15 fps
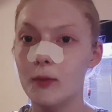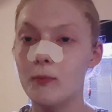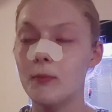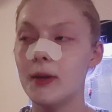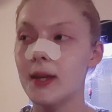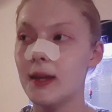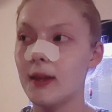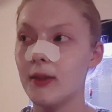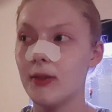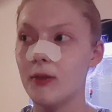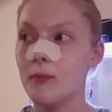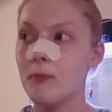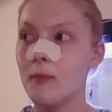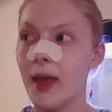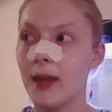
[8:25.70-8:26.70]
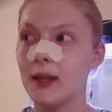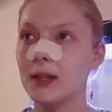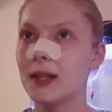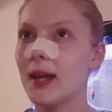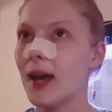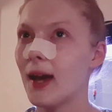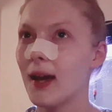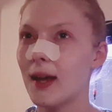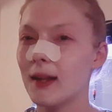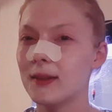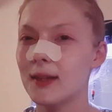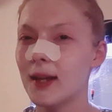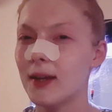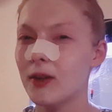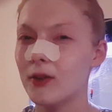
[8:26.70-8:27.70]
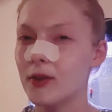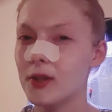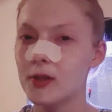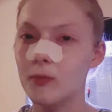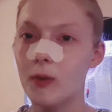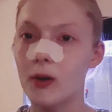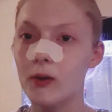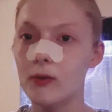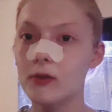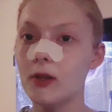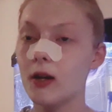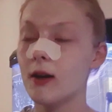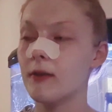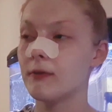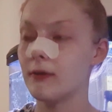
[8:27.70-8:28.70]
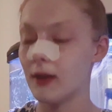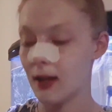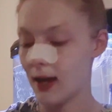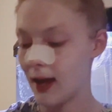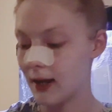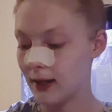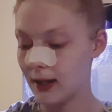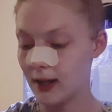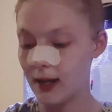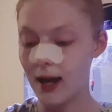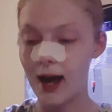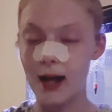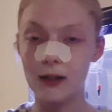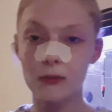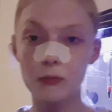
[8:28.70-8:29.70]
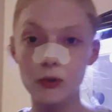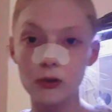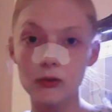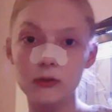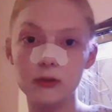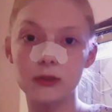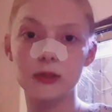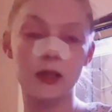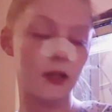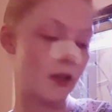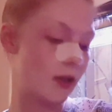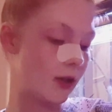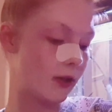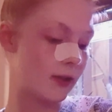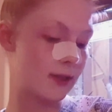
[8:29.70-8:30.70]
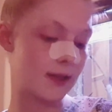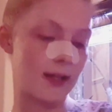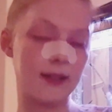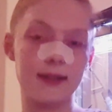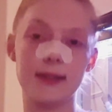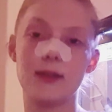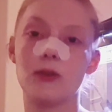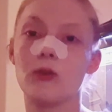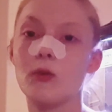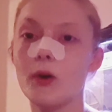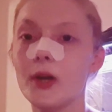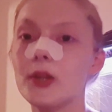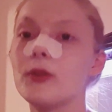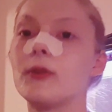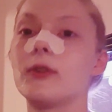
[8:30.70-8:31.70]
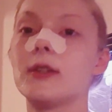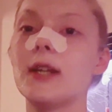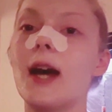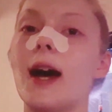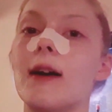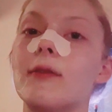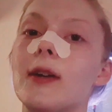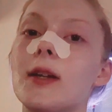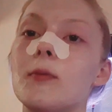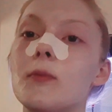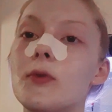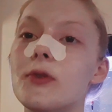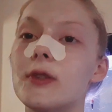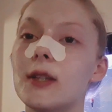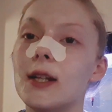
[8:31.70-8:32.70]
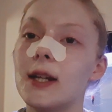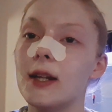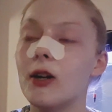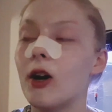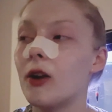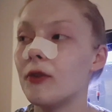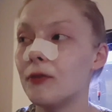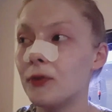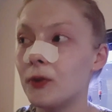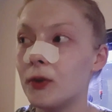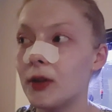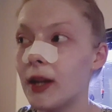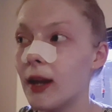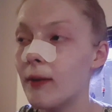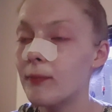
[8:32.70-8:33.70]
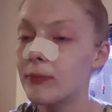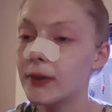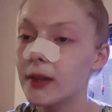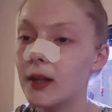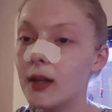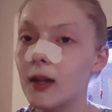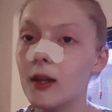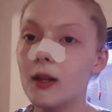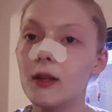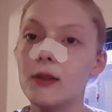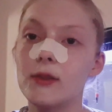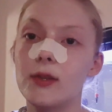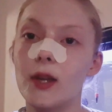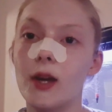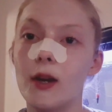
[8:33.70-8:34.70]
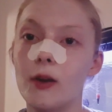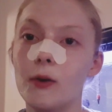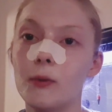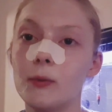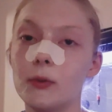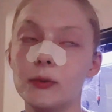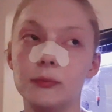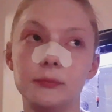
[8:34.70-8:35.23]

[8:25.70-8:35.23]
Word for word: be the main caretaker, I suppose, of any animals because that's still quite young to have animals and he can't afford it. So,